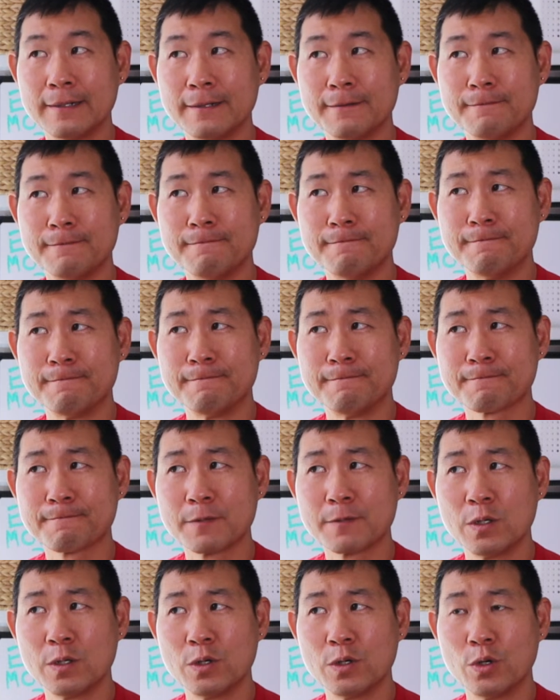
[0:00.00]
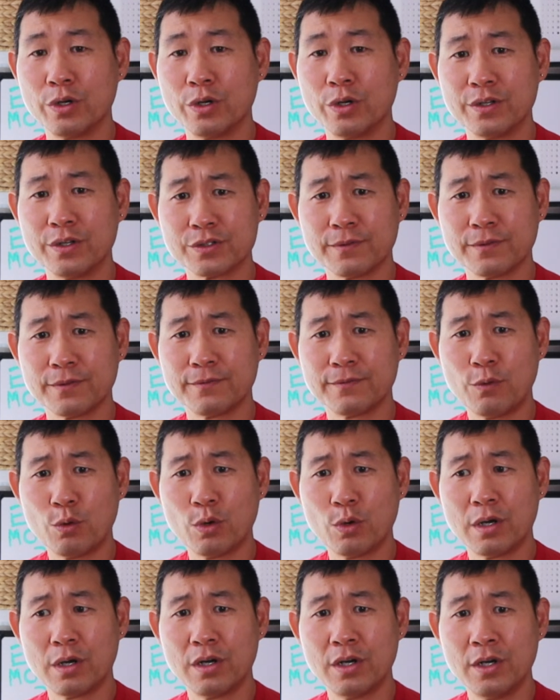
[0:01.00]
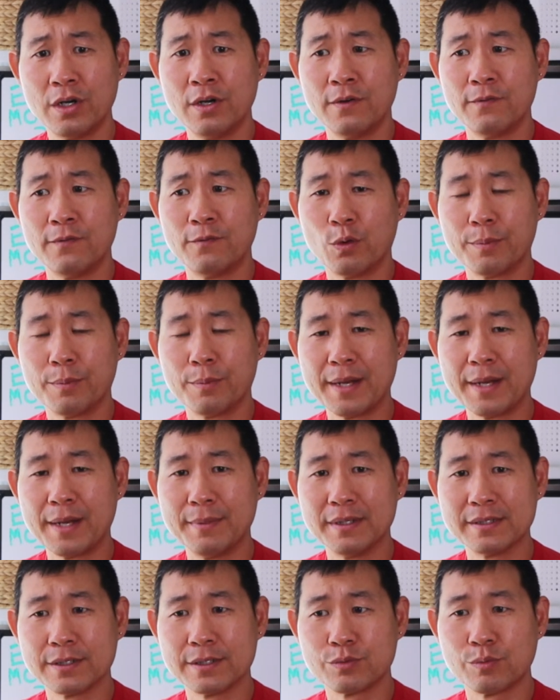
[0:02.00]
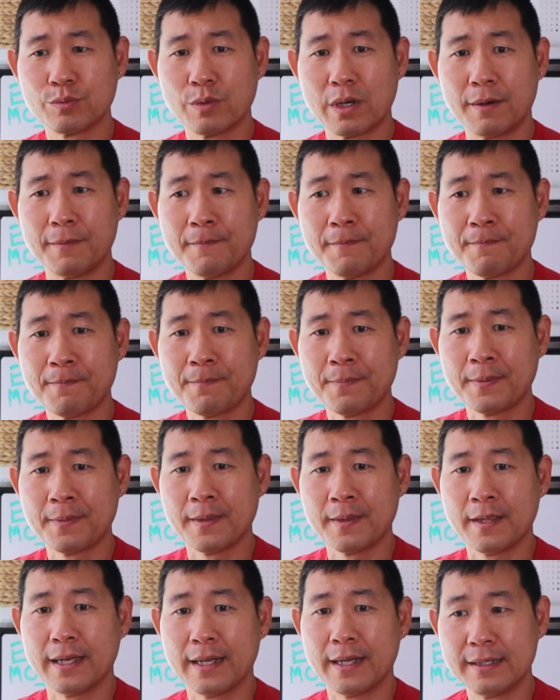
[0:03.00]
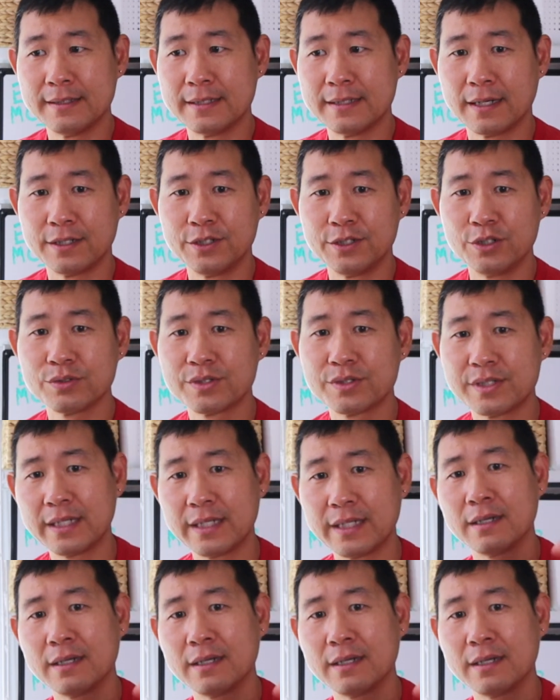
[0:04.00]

or there's four payments as well. And you'll see it on the link